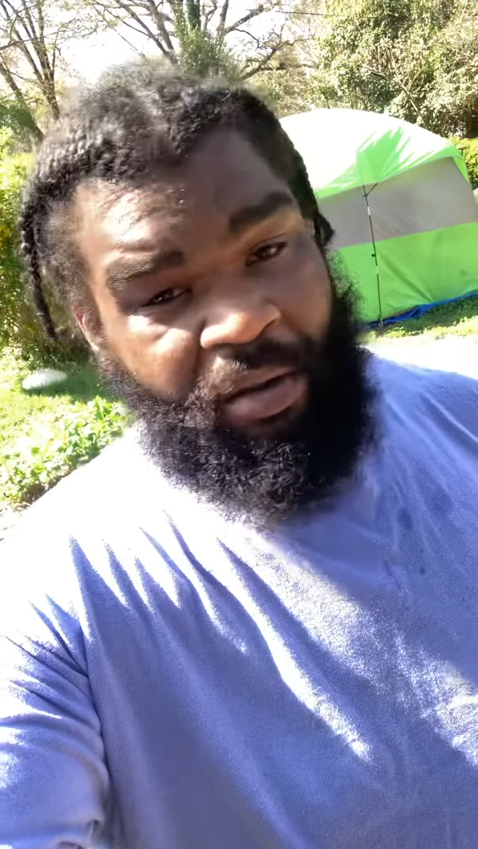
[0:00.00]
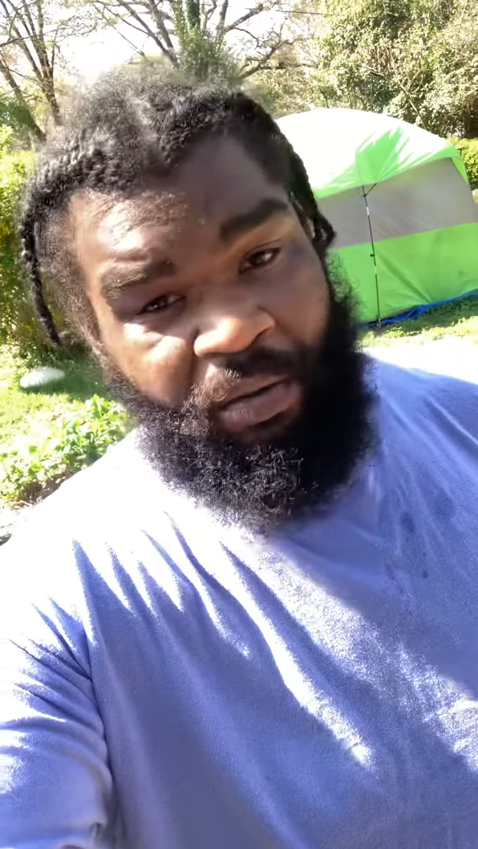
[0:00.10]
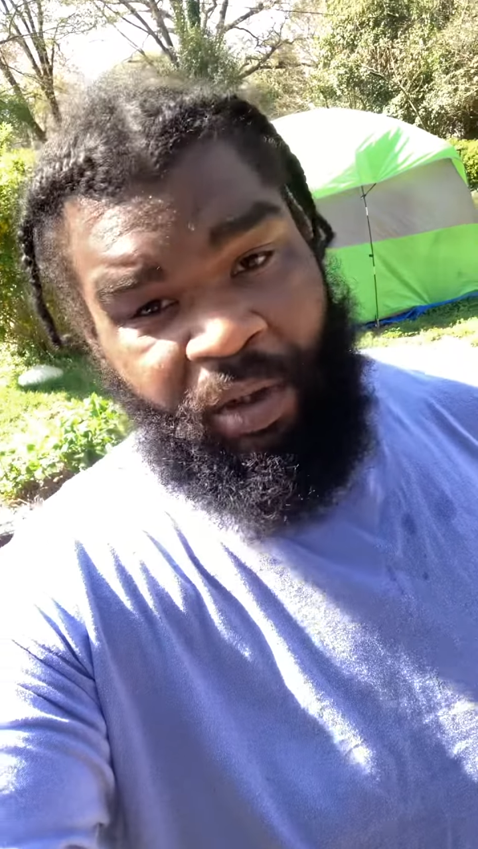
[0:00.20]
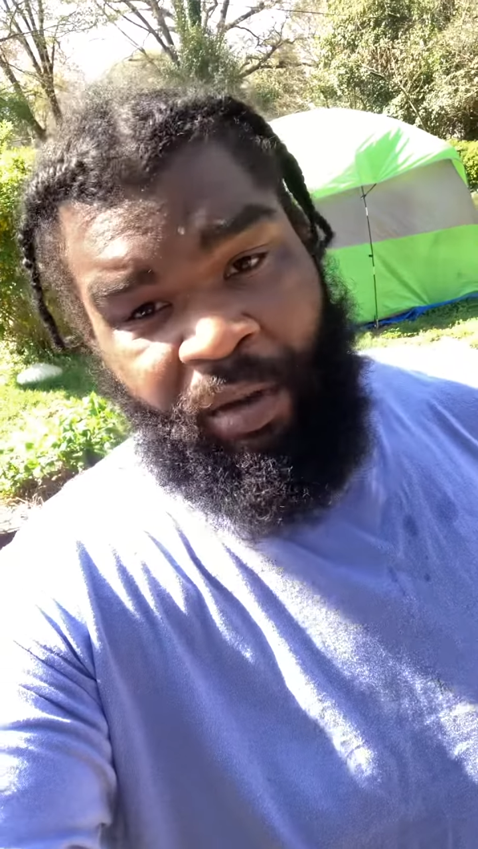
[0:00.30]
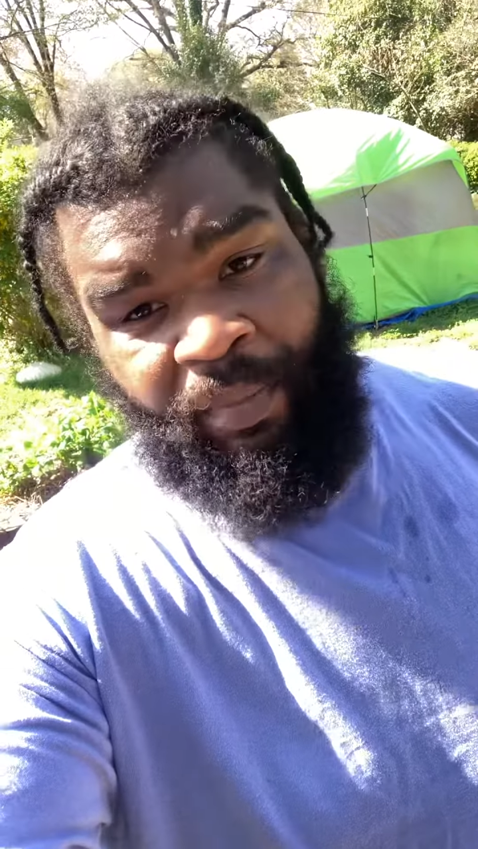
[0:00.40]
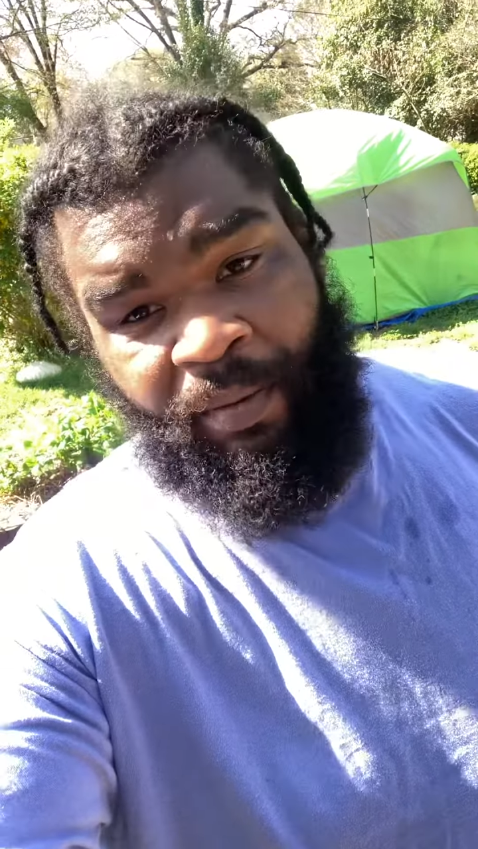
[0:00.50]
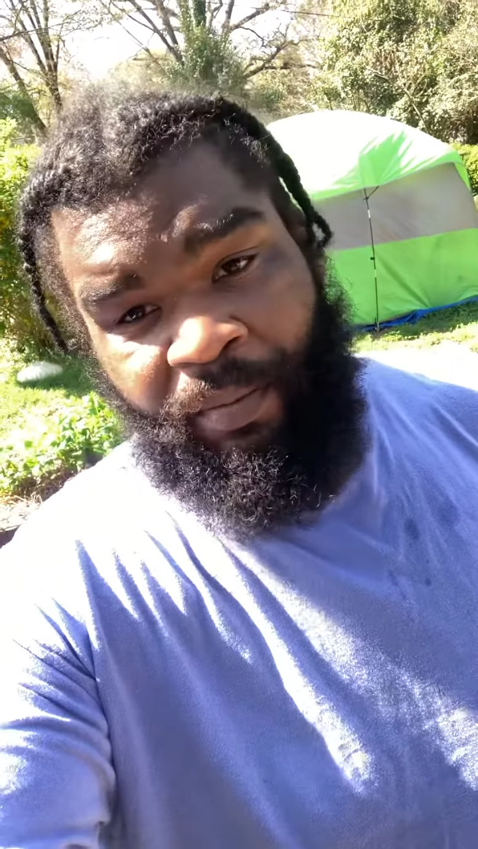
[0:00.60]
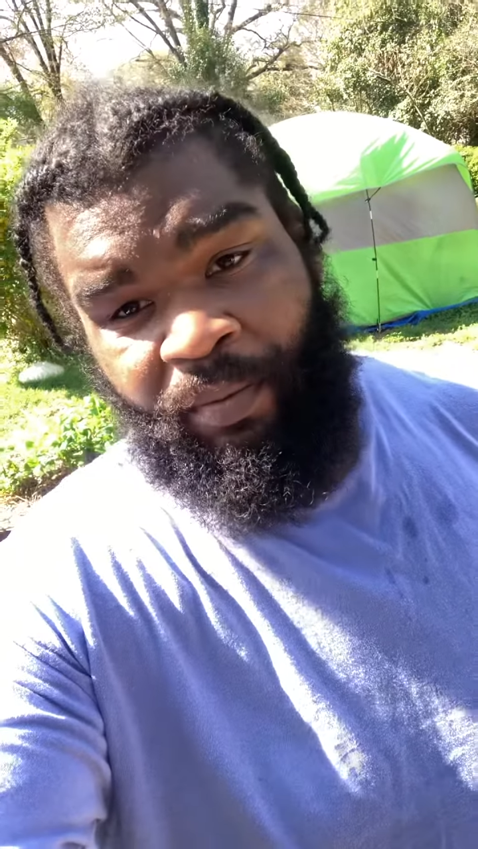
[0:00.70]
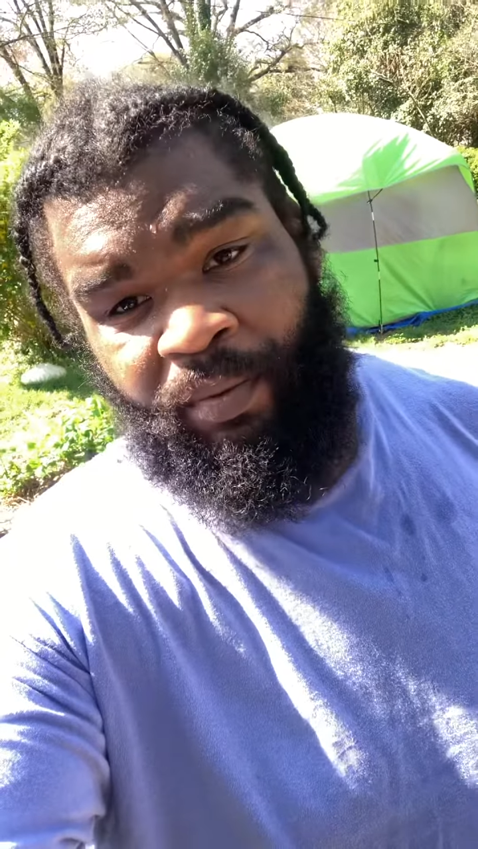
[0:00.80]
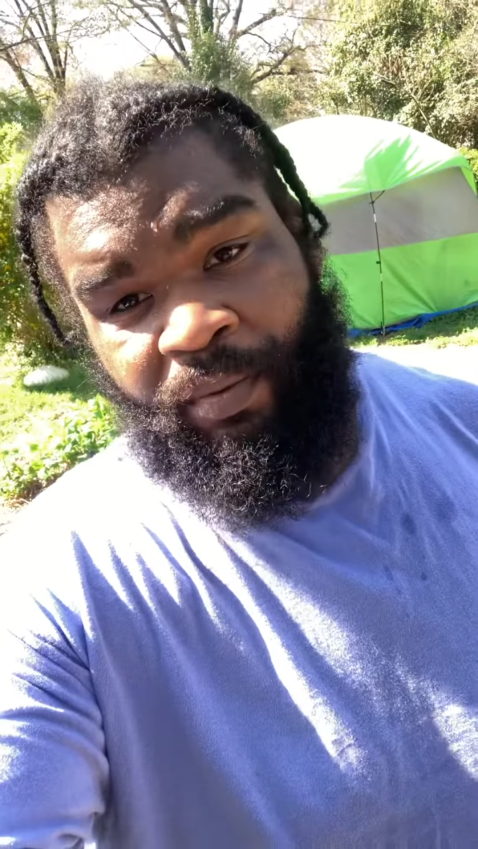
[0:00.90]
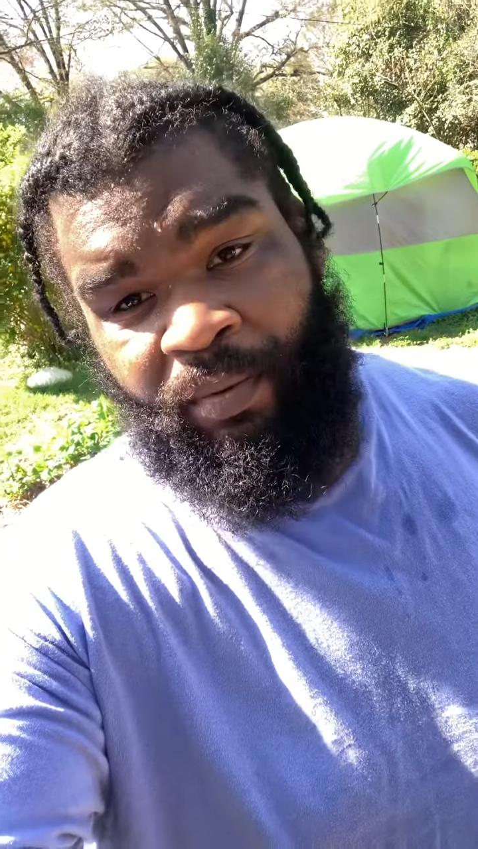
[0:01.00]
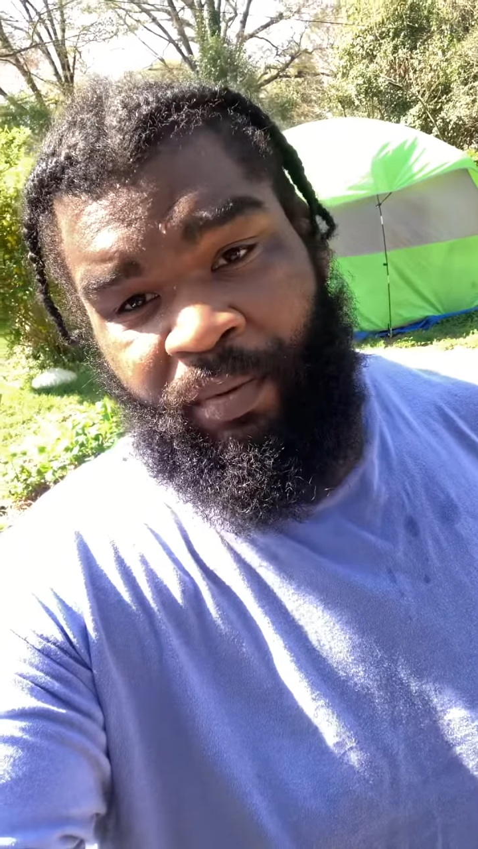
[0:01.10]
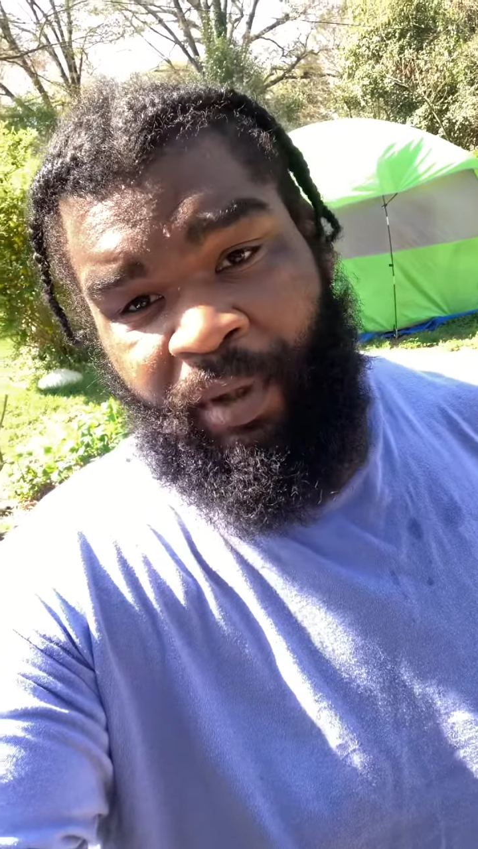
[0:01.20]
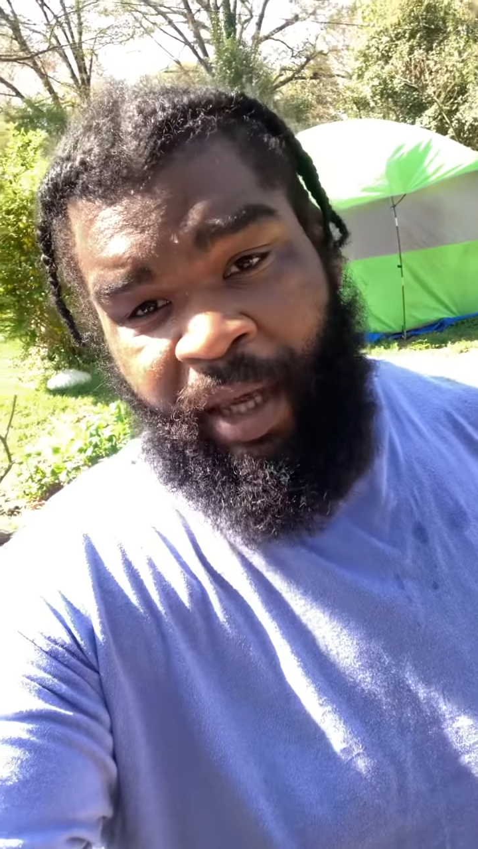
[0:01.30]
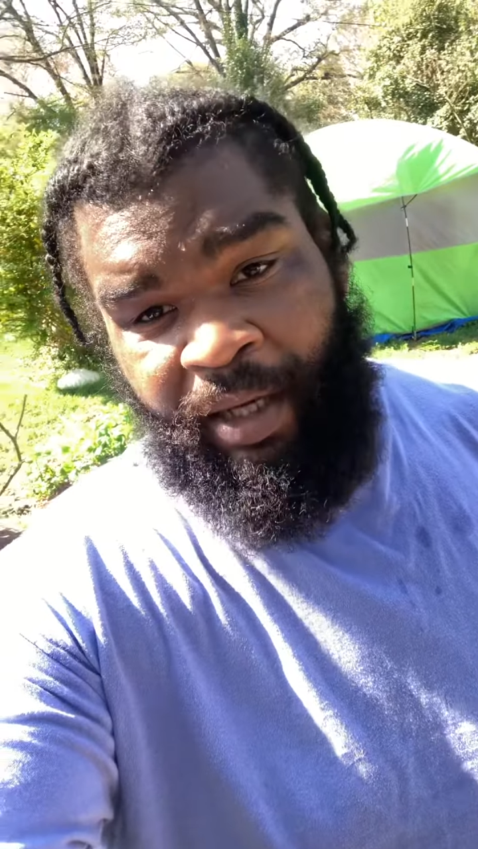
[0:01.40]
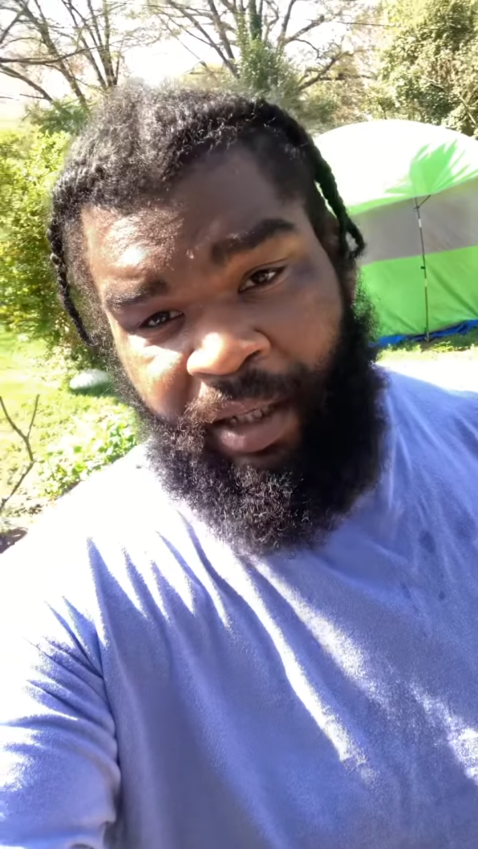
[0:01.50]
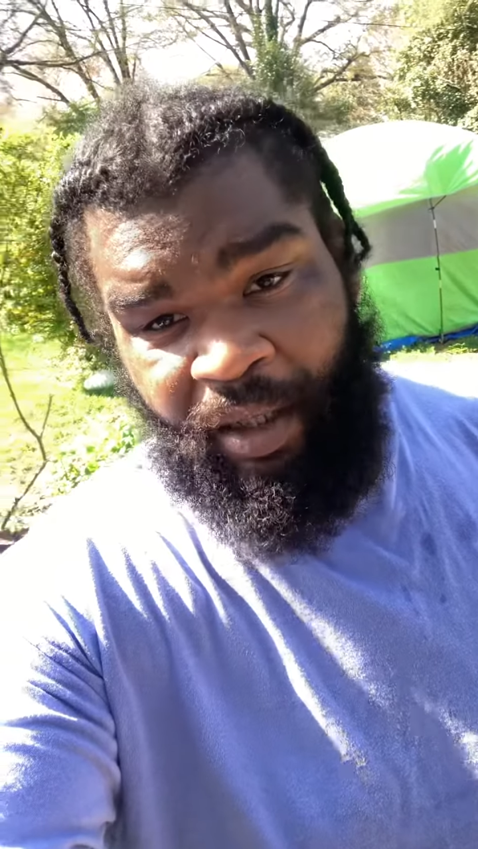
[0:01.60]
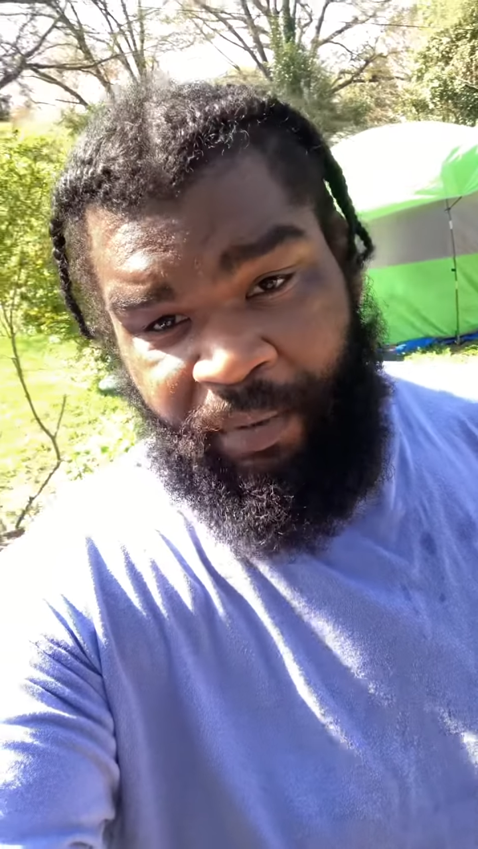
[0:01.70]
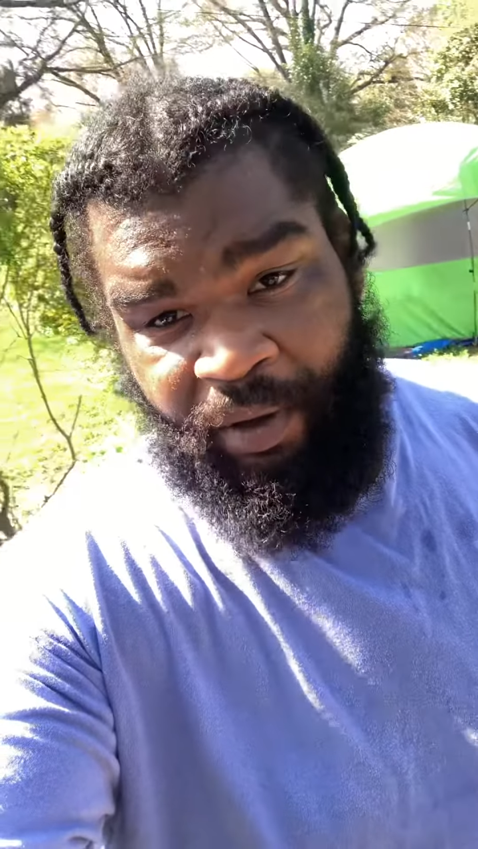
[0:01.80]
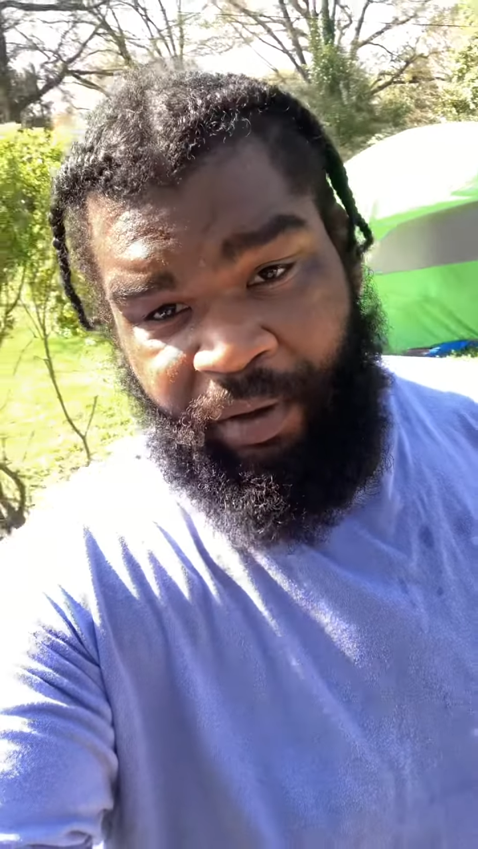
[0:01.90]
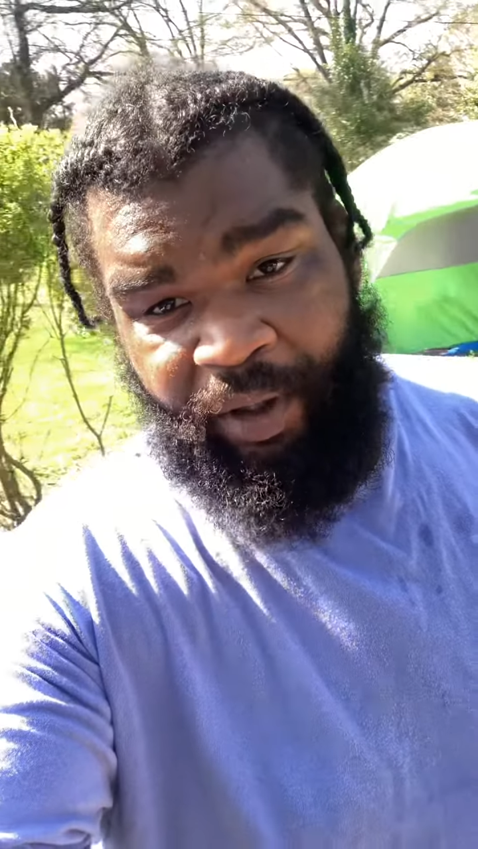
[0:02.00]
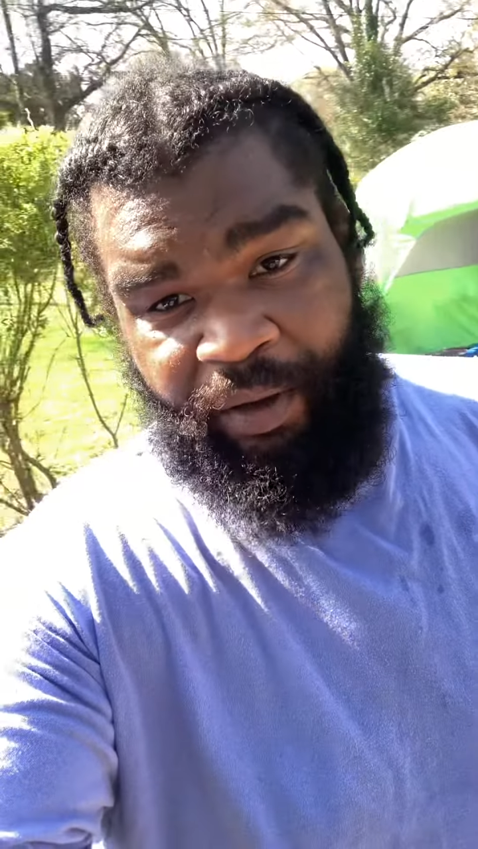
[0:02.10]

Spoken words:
Real people, we hate a hypocrite.